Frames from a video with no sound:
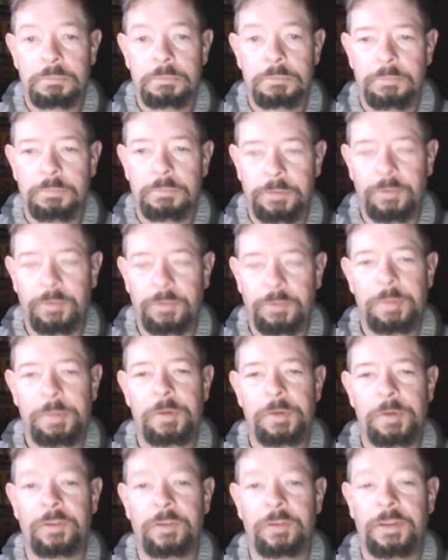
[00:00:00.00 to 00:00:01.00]
But some
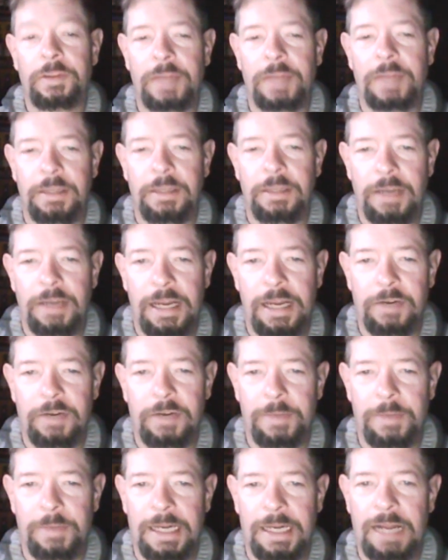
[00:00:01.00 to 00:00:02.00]
people resent that. They're
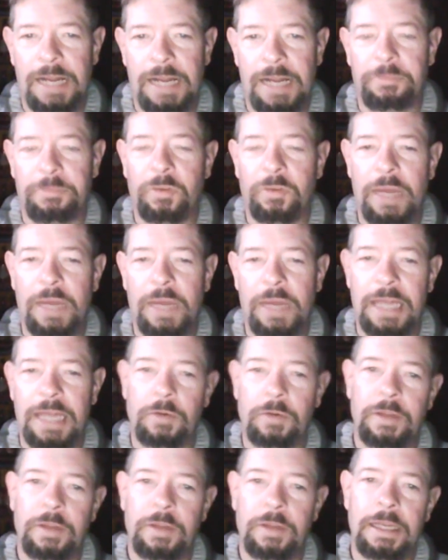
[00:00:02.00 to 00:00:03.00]
angry about it. I'm so
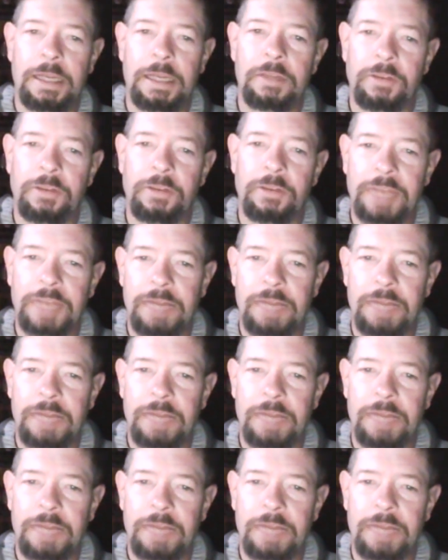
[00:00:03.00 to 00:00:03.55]
angry that he does cat